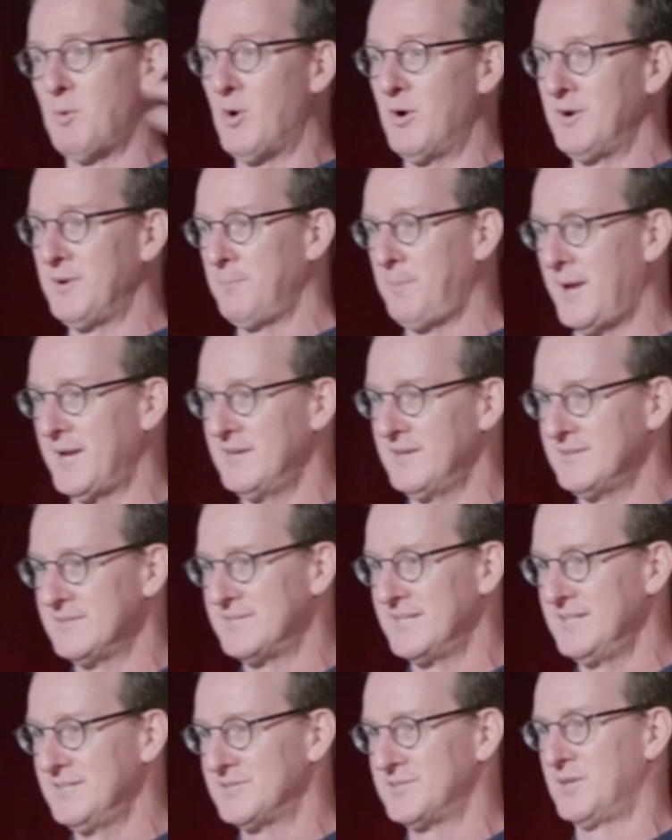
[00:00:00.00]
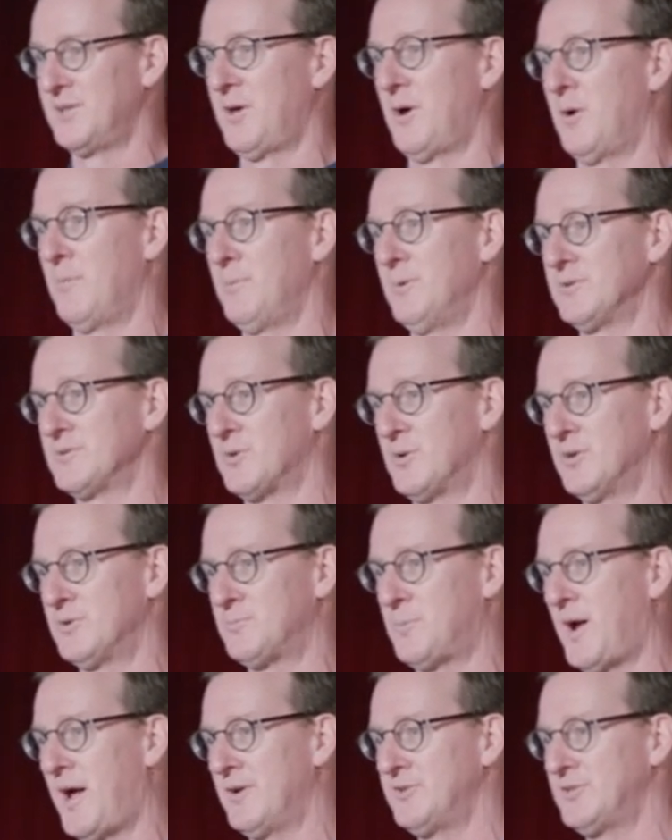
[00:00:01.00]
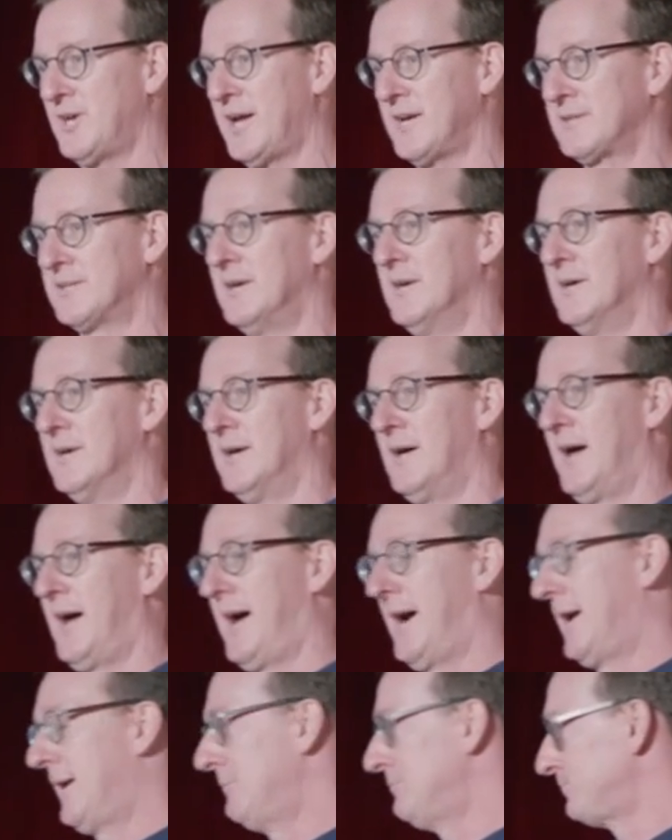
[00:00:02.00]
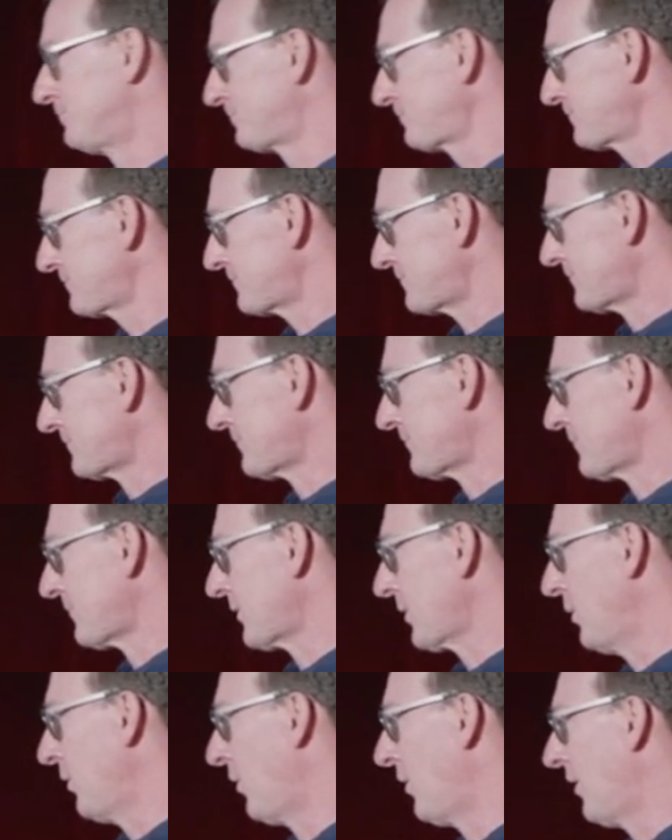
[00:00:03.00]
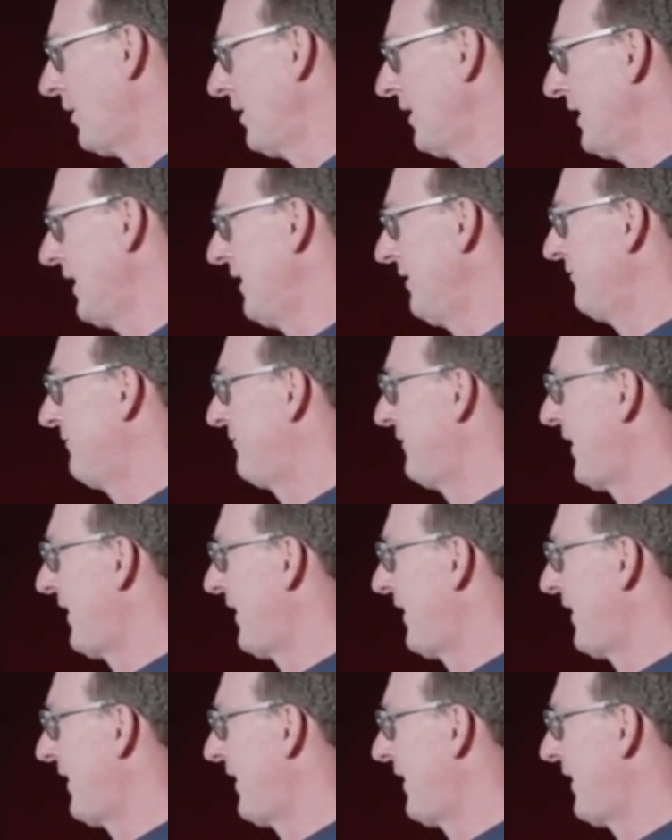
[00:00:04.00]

more dependencies to the open source project, um, or if